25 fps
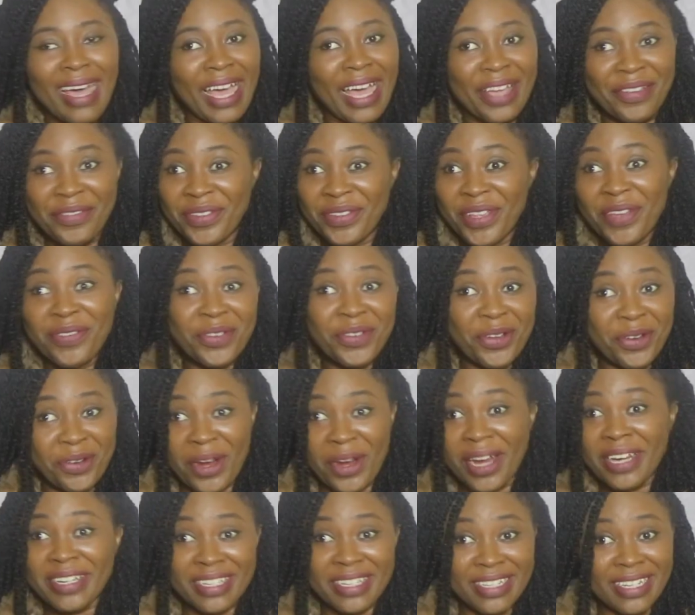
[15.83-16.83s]
I've never
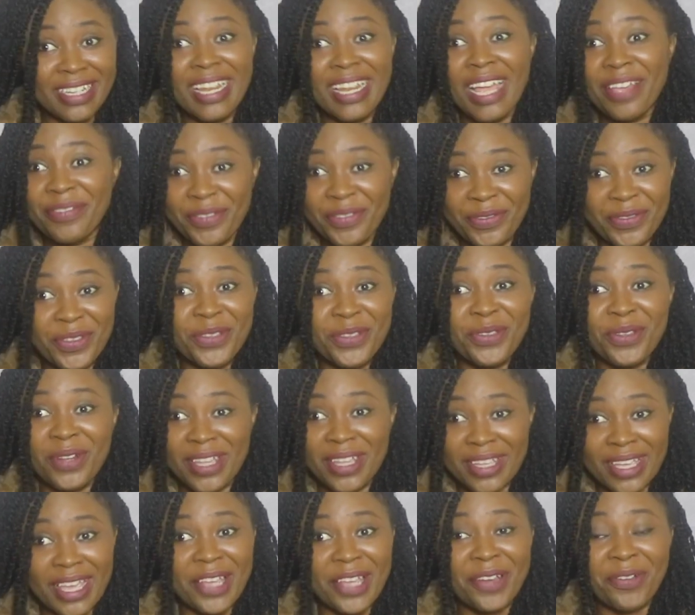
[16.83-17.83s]
cried in a life eviction
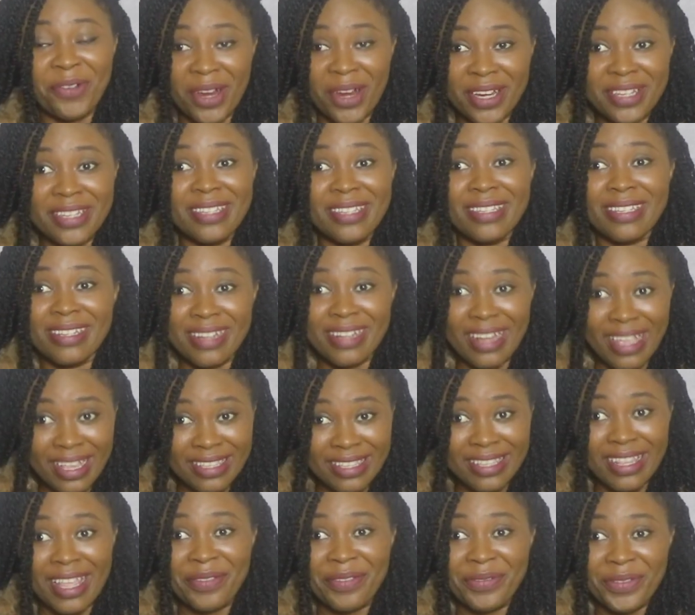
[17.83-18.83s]
like I cried in
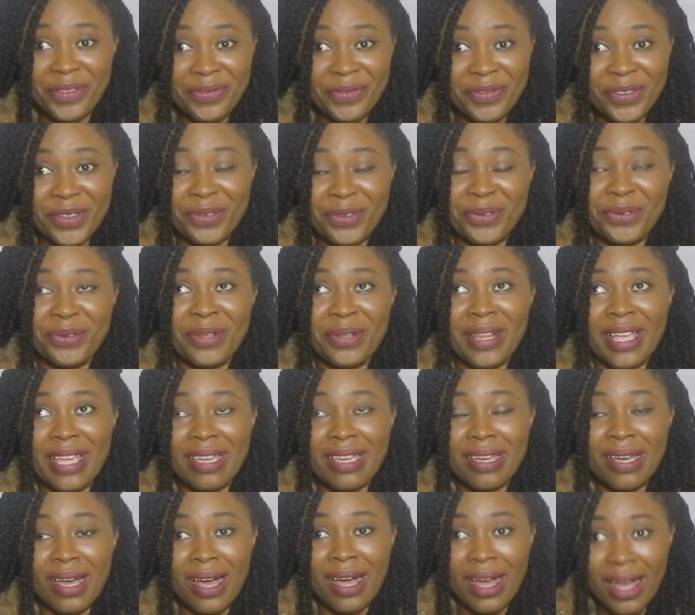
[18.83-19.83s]
tonight's life eviction.
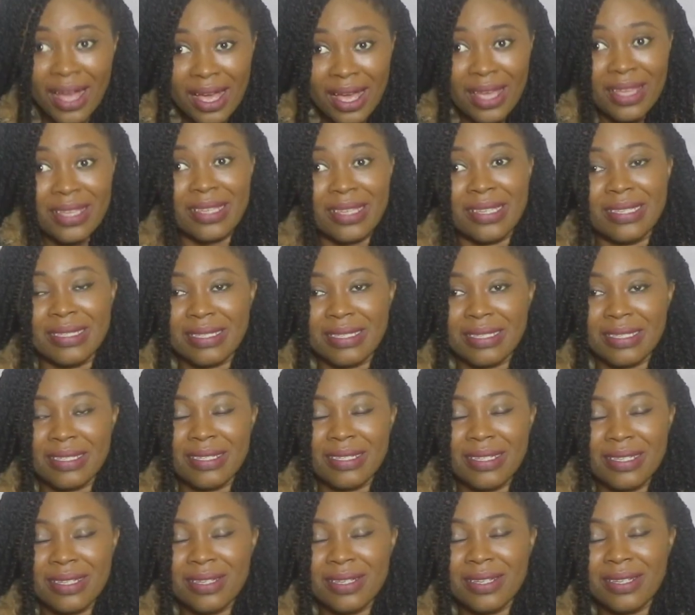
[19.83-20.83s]
Like, I!
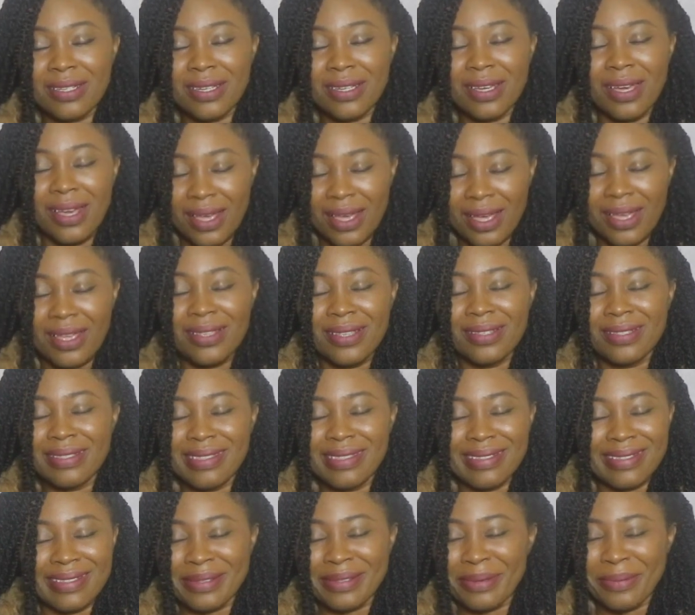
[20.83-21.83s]
Ah!
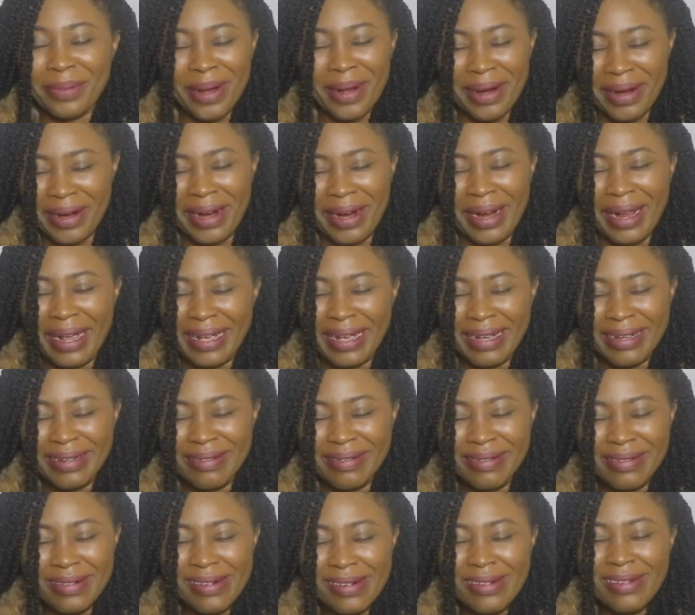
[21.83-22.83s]
Sister Mara!
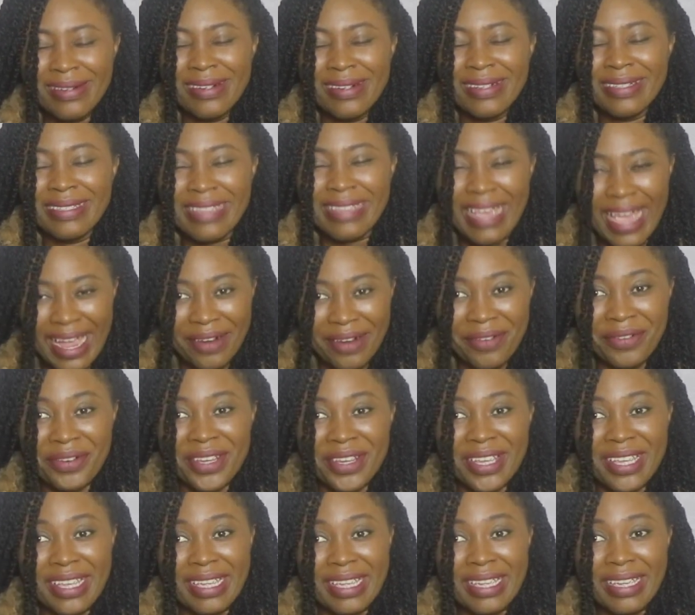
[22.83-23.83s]

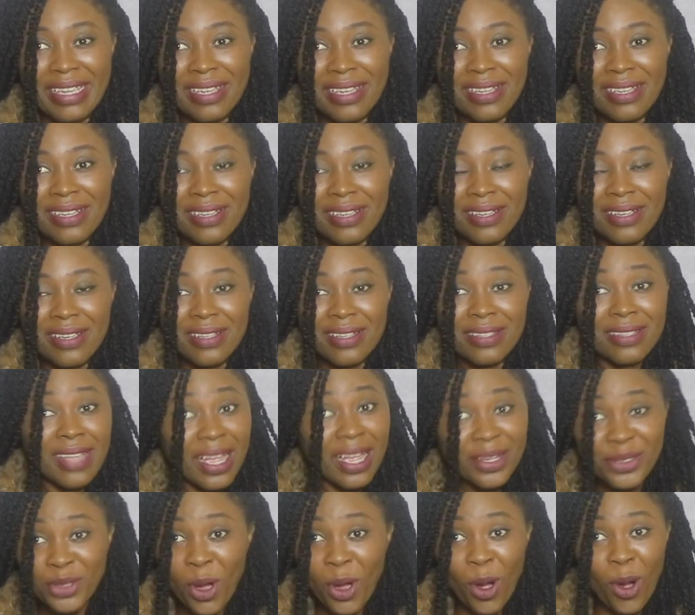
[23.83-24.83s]
Terry!
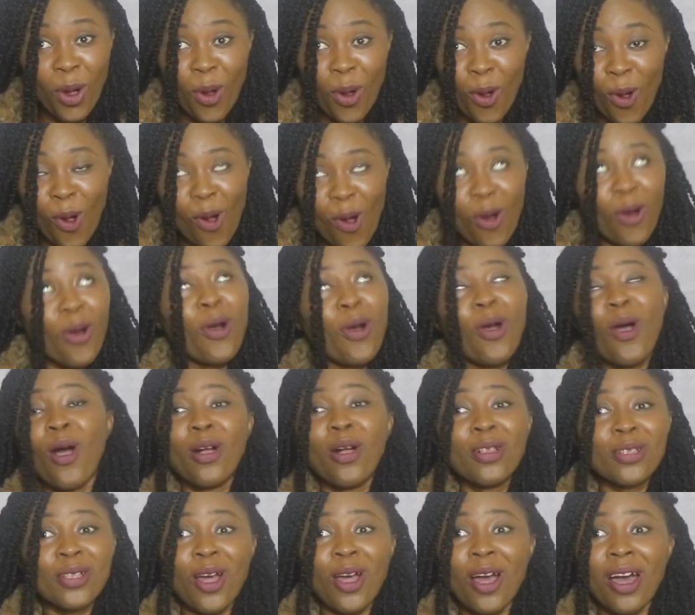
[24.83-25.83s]
Thato!
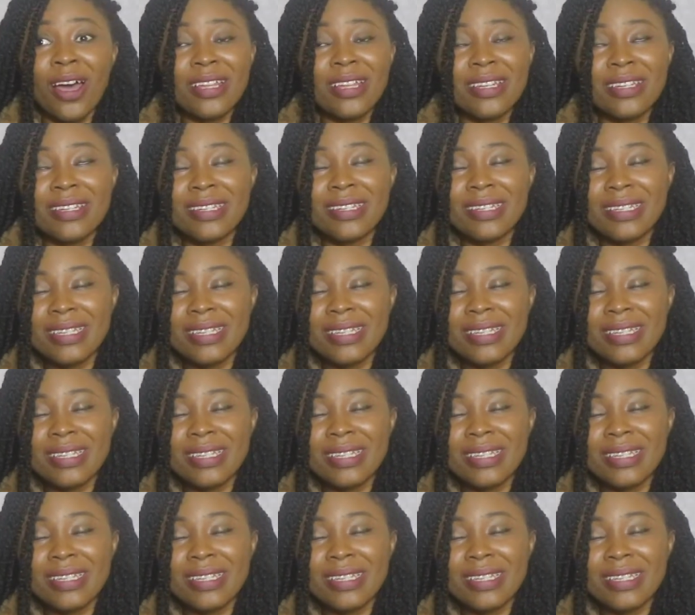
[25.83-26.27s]
All gone!